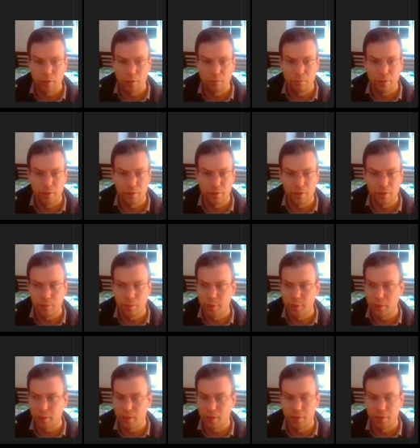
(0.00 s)
with some of the
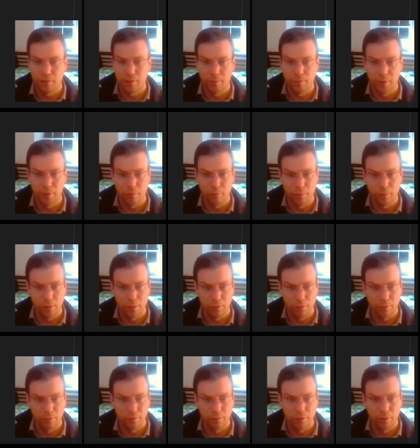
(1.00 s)
concepts that we
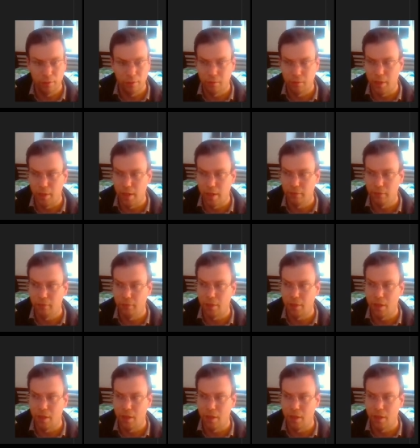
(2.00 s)
learned in class.